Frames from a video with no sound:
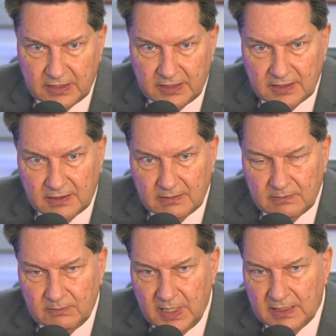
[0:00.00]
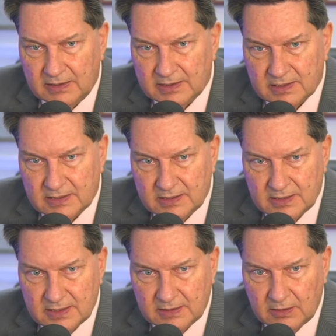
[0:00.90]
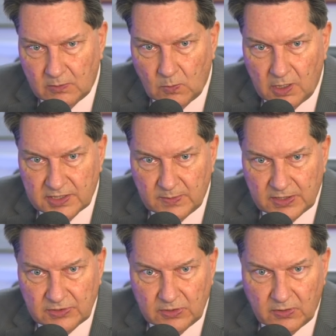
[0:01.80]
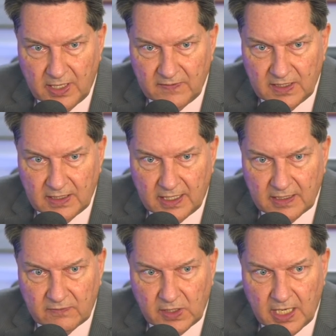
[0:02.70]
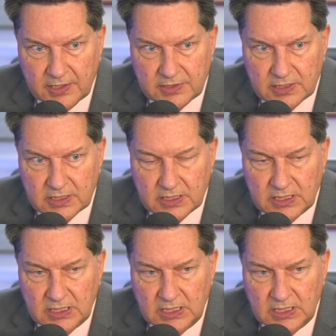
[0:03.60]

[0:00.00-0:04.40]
I think mainly to sit there and watch and make sure you don't have any negative reactions.